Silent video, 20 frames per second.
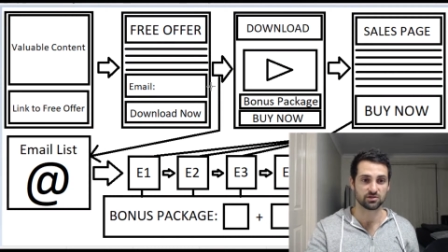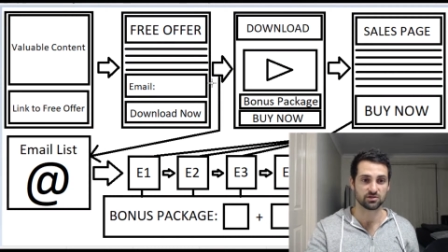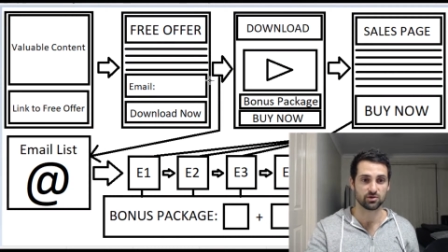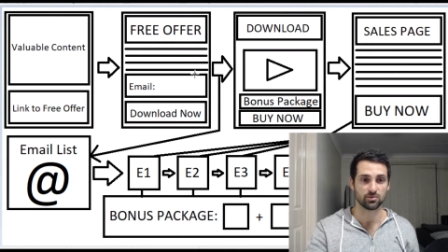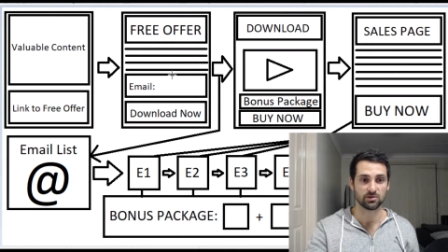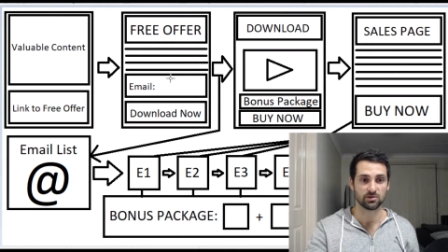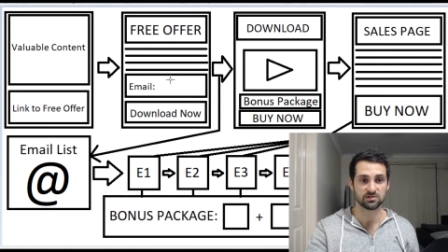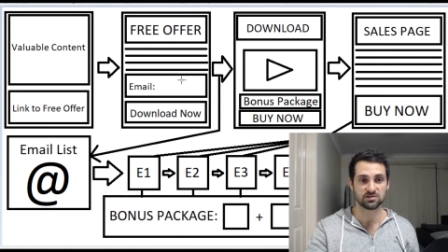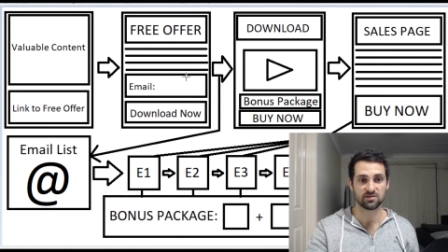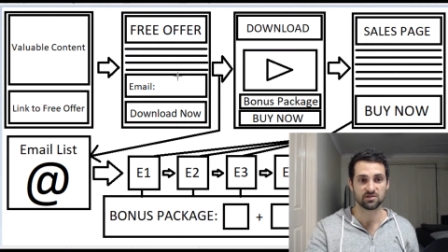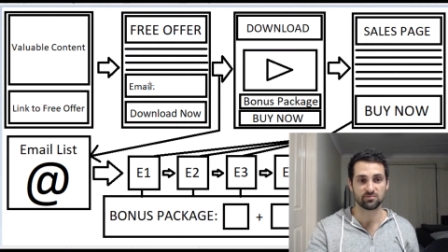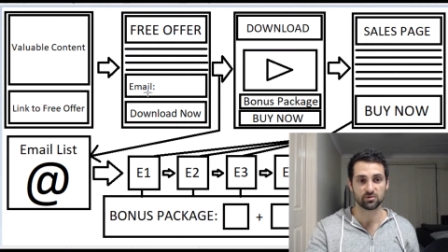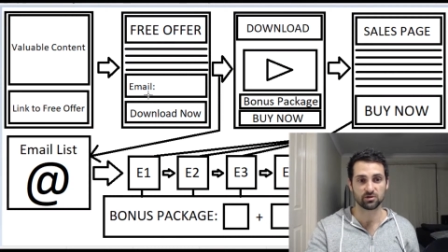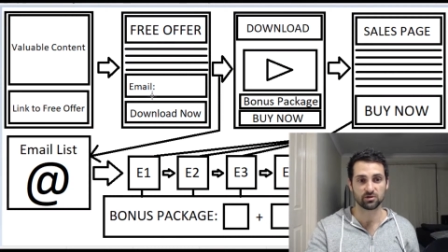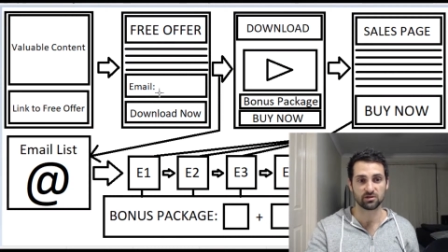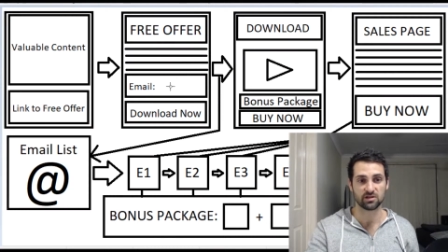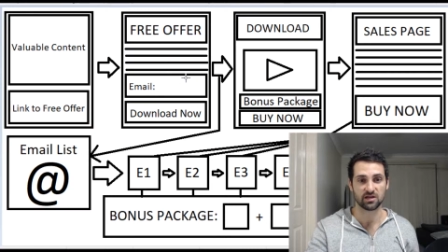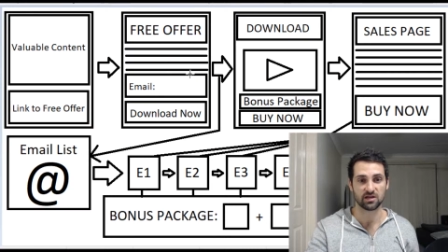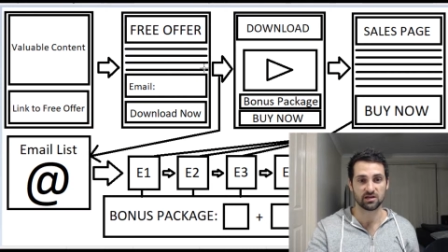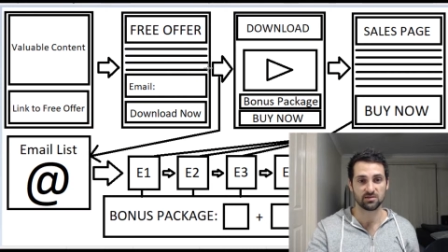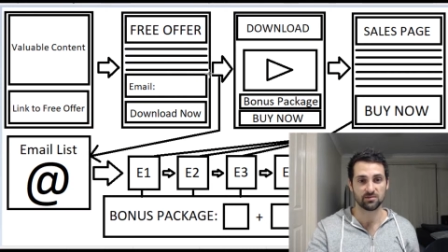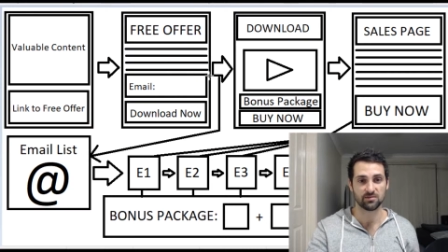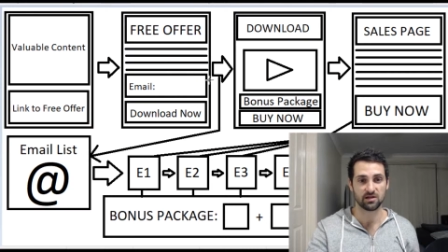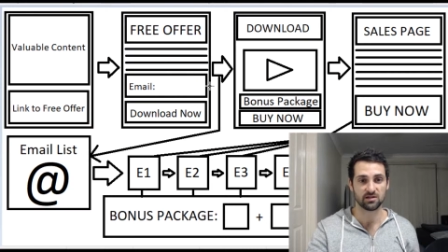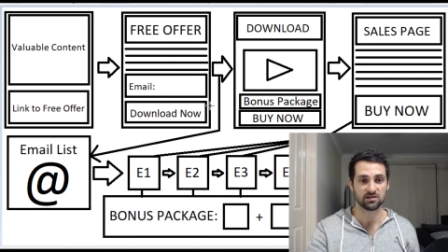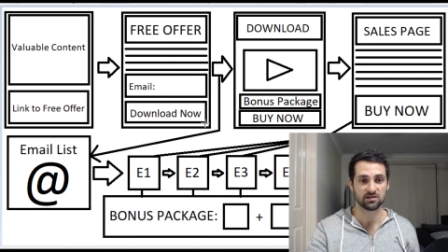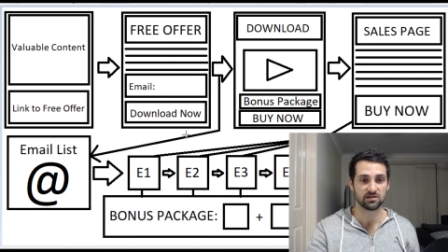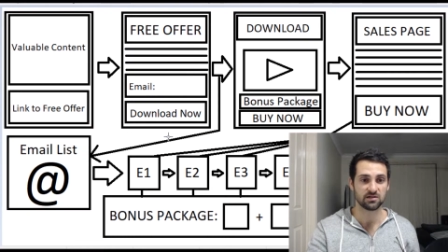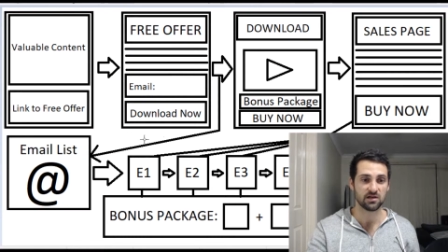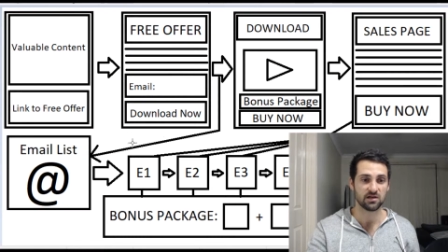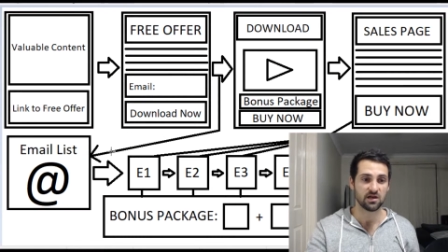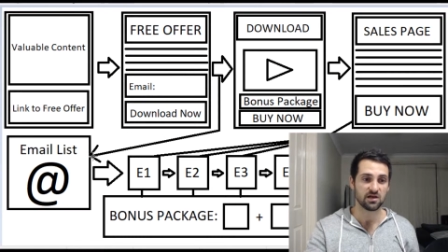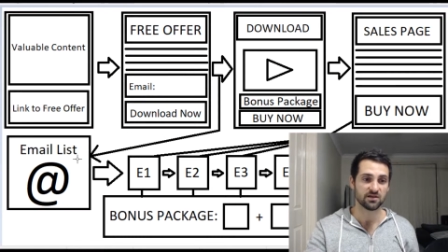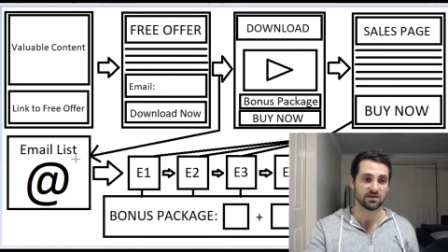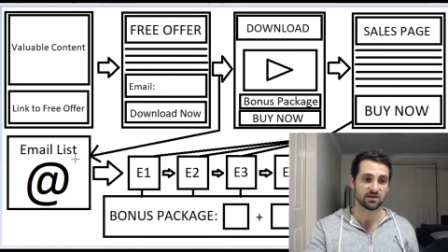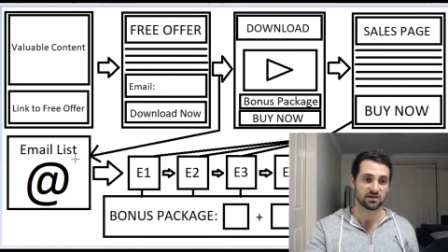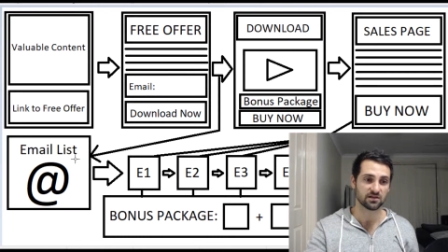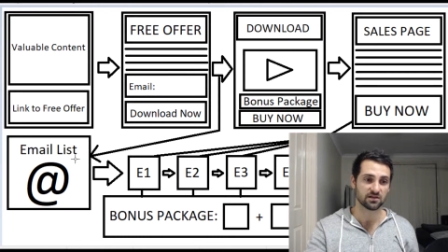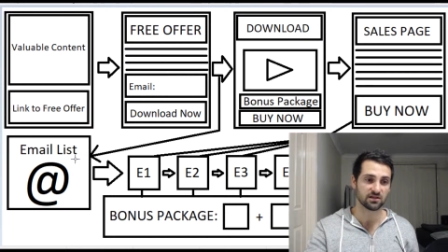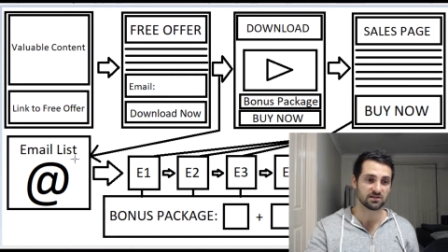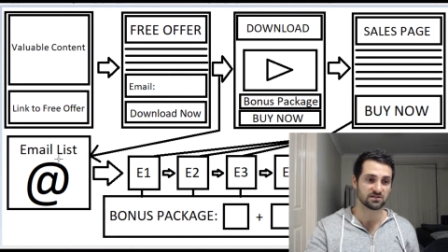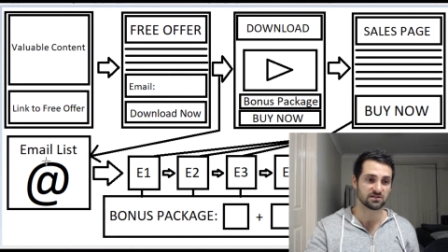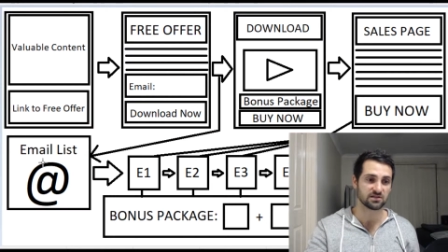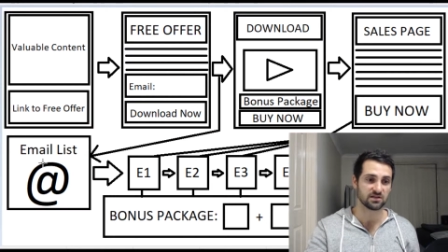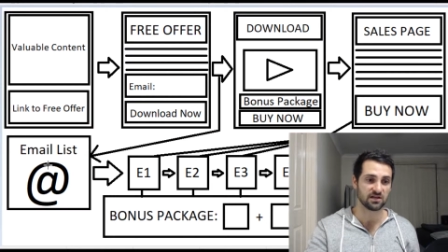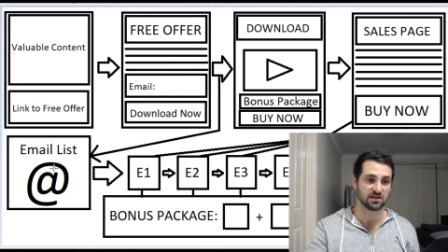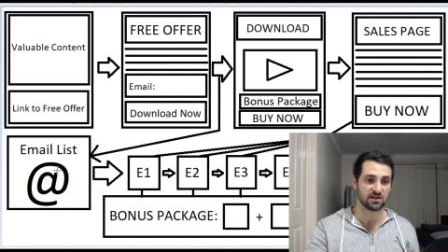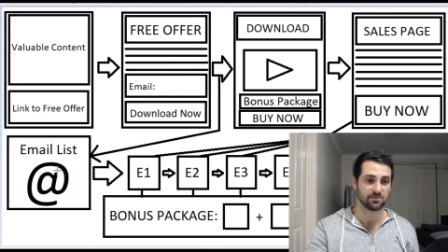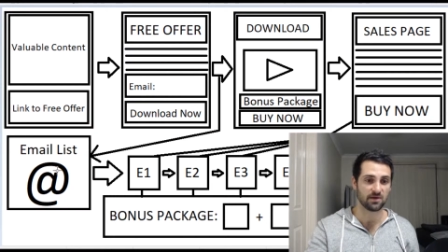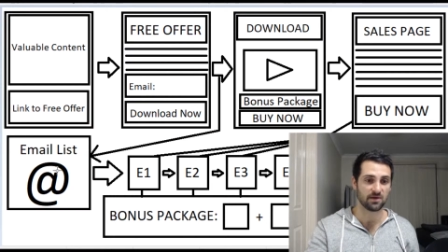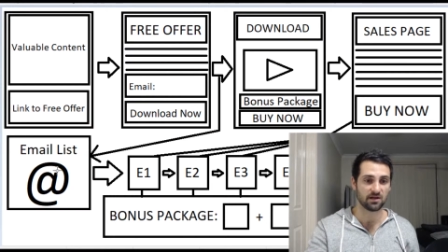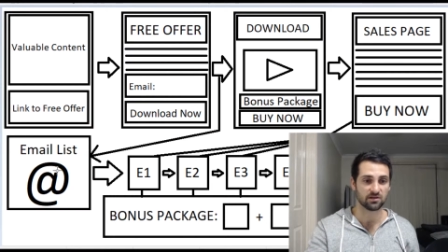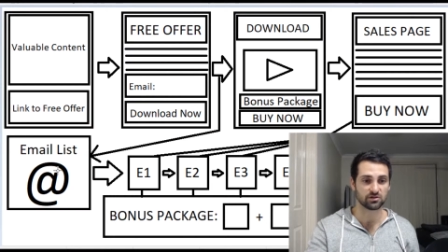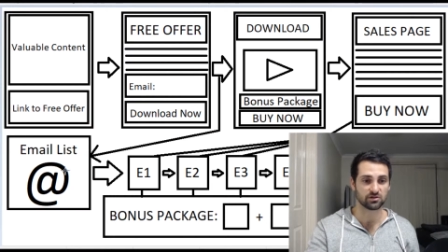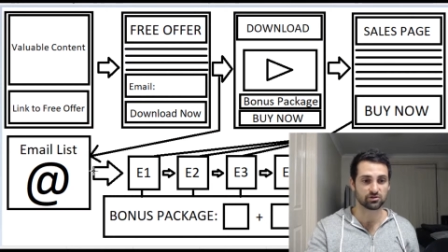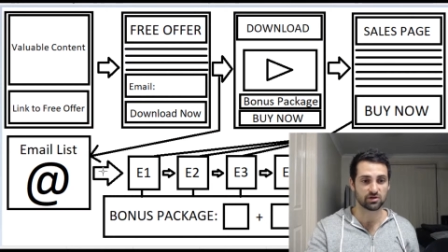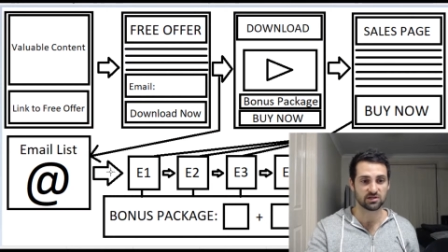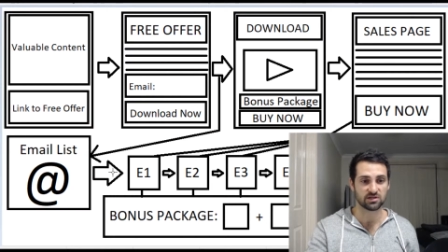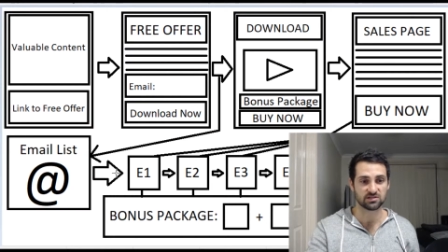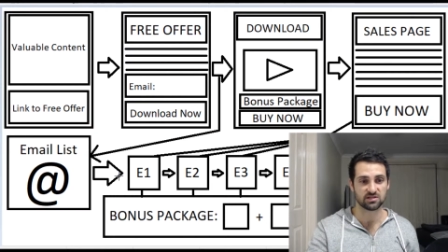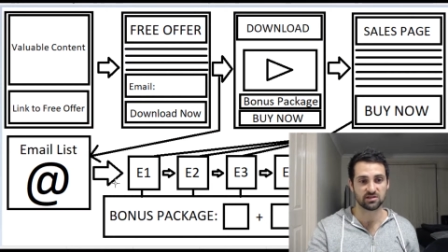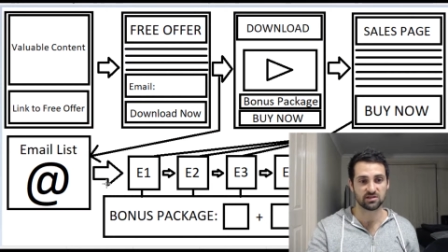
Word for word: So once they're putting their email in, they're collecting an email address,